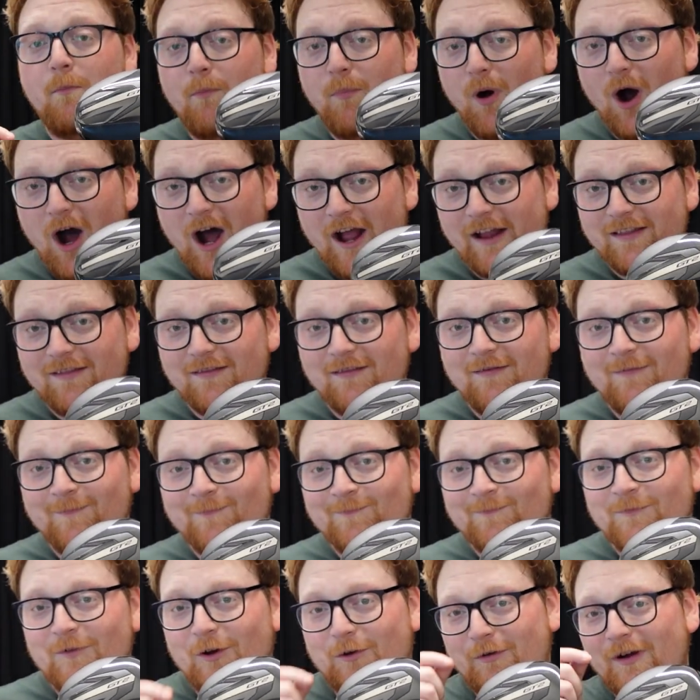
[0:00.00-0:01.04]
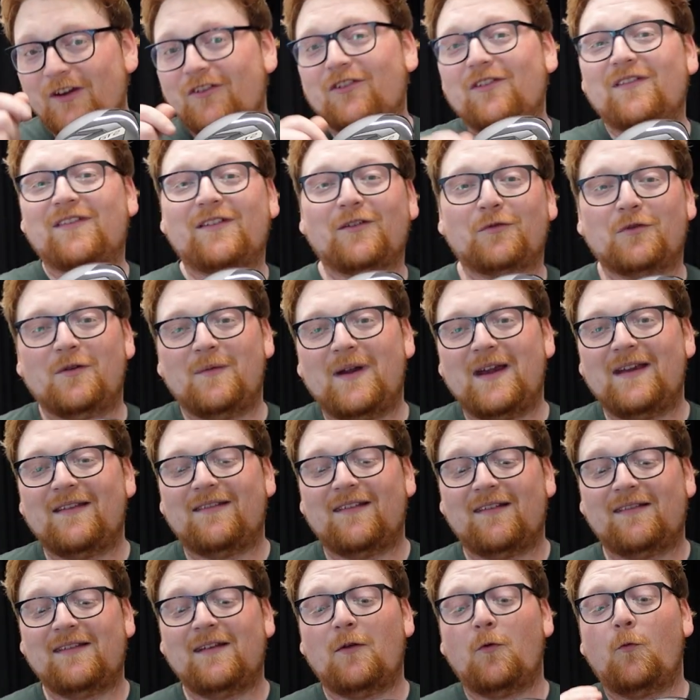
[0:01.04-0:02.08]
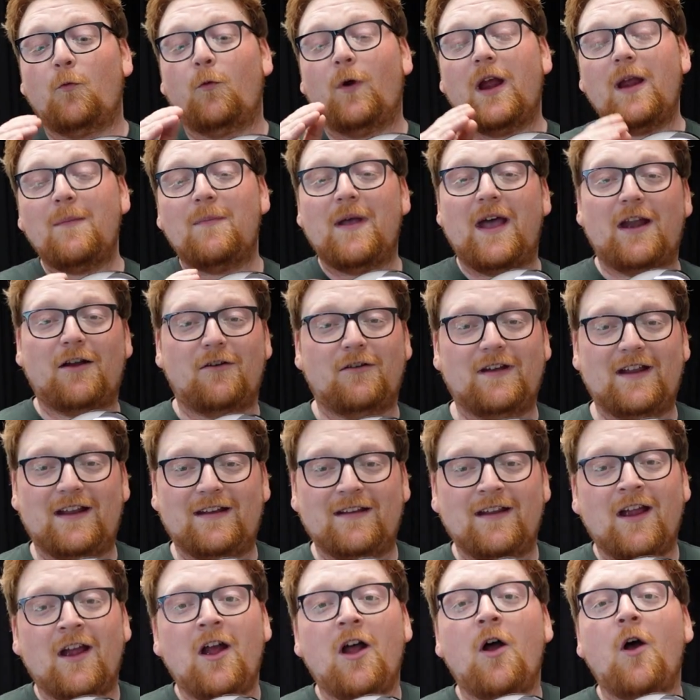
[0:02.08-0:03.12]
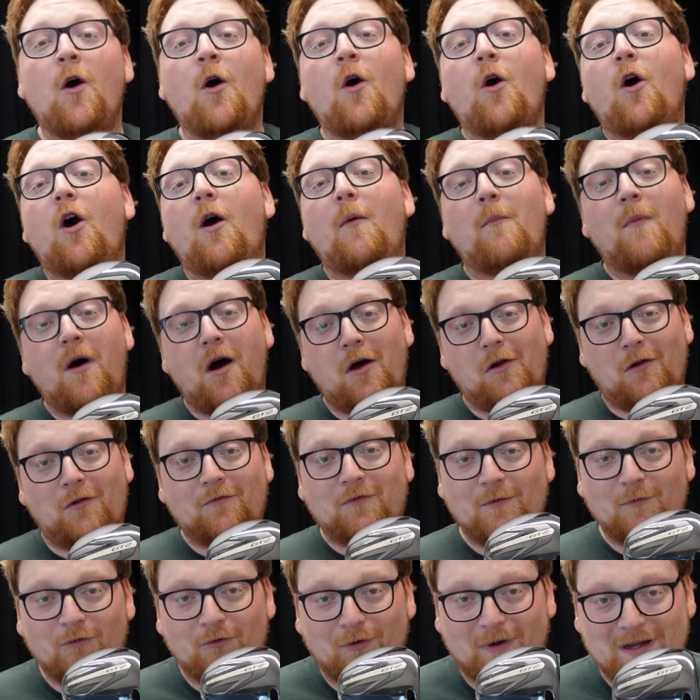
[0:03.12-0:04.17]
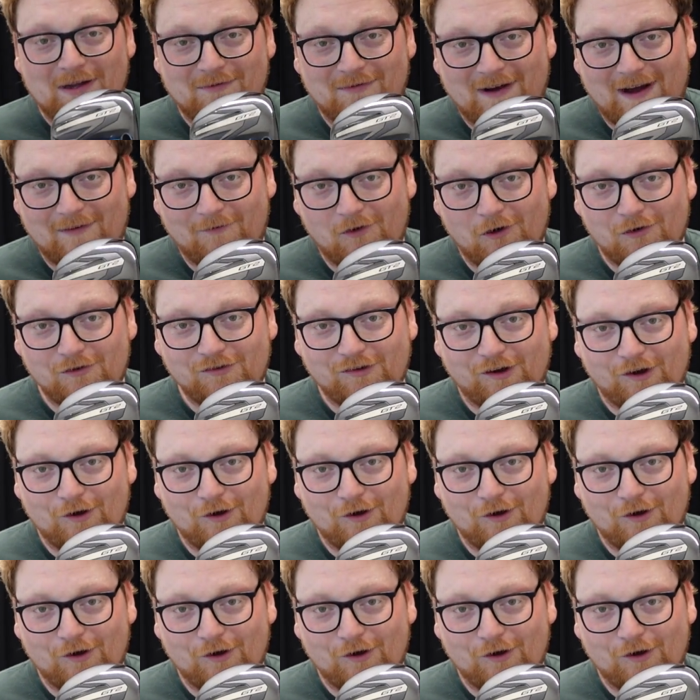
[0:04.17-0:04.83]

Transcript: But the question still remains, is it way better than a model from 25 years